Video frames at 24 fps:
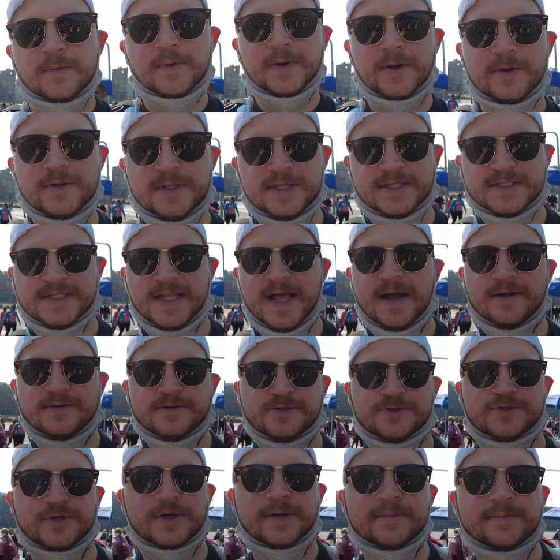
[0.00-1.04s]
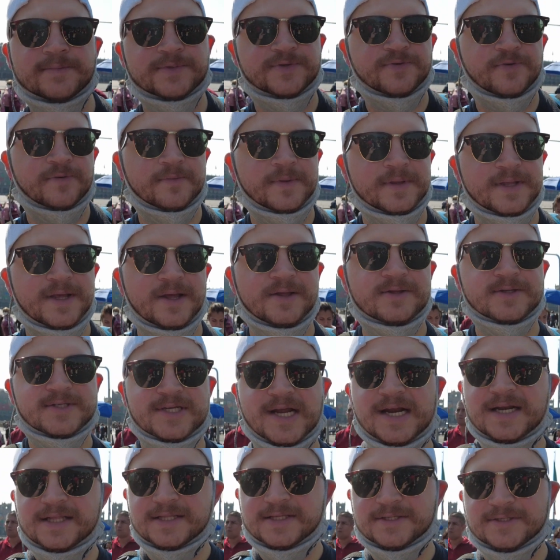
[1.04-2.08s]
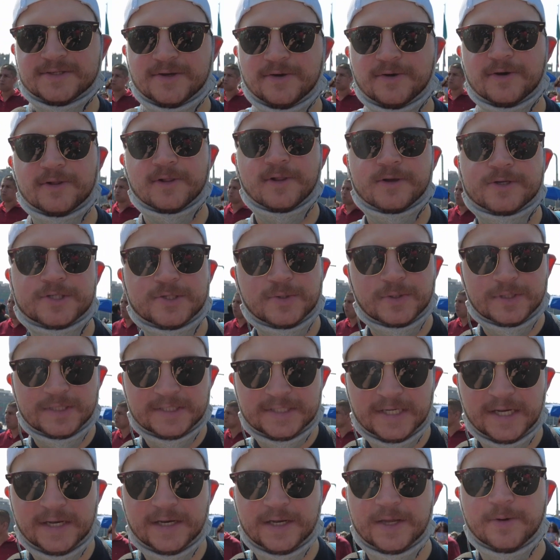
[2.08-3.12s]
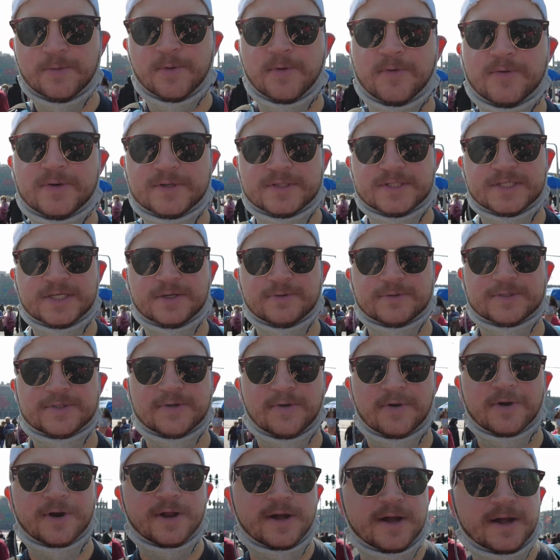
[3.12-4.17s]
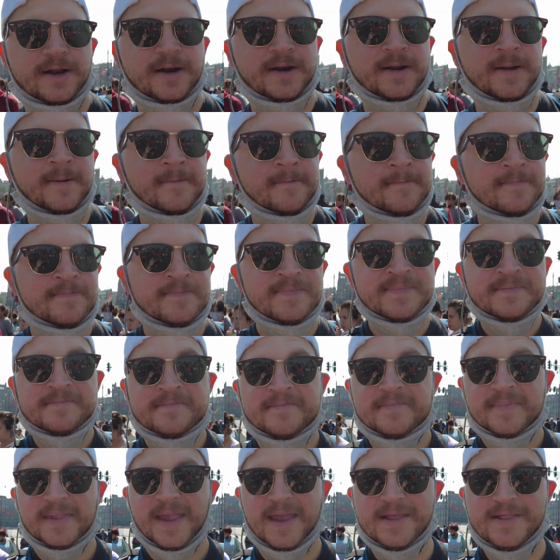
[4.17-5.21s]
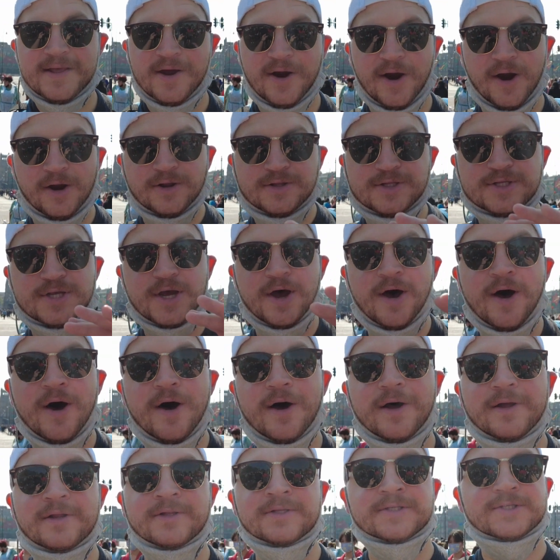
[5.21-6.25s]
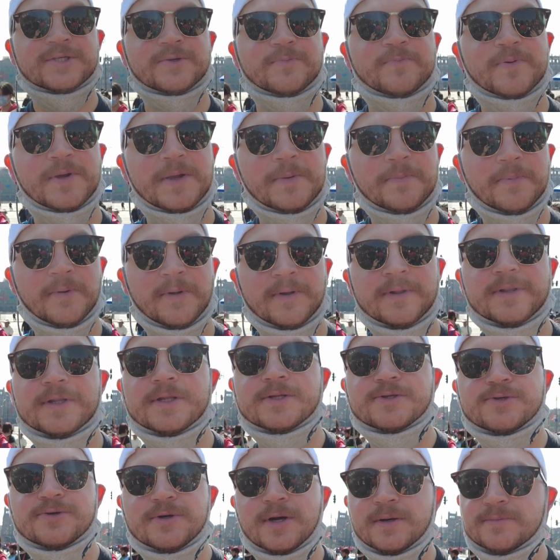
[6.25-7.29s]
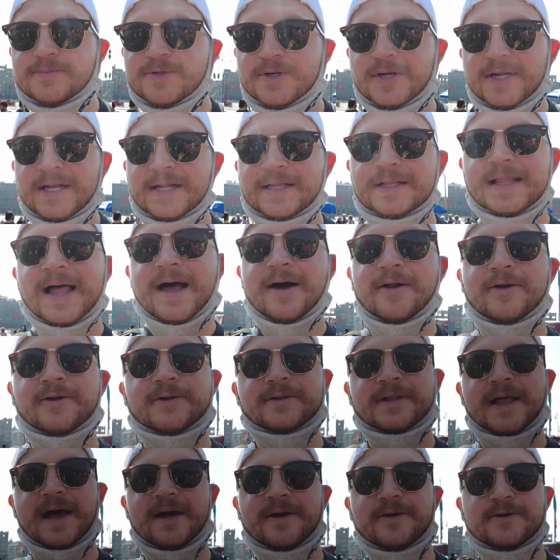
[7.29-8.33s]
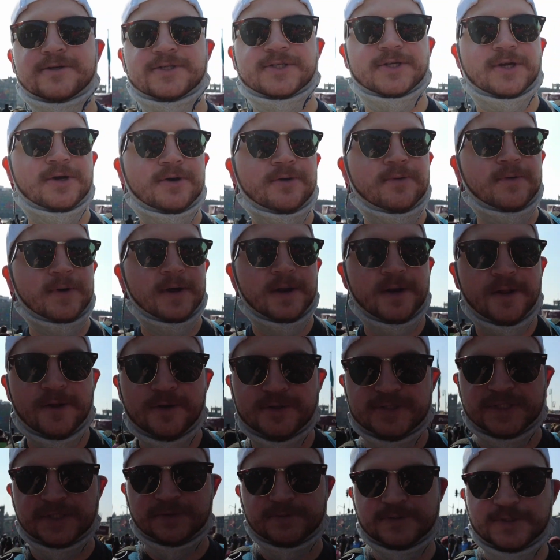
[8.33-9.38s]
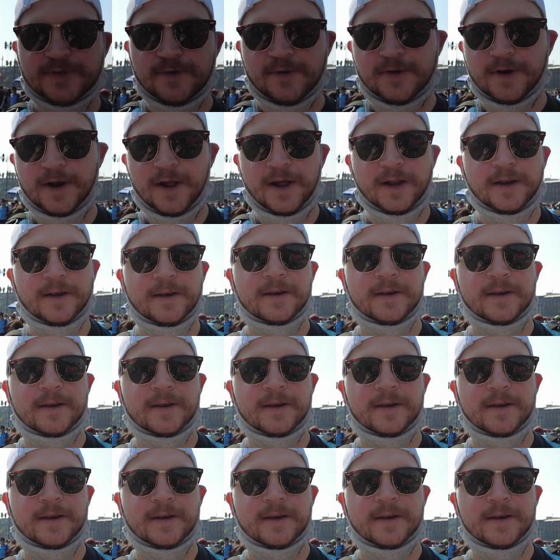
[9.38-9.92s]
We heard these loud drums from the other side of the Zocalo, so we decided to come over and see what's going on. When there are tons of people and the drums are getting louder and louder, so we're gonna go see what's going on.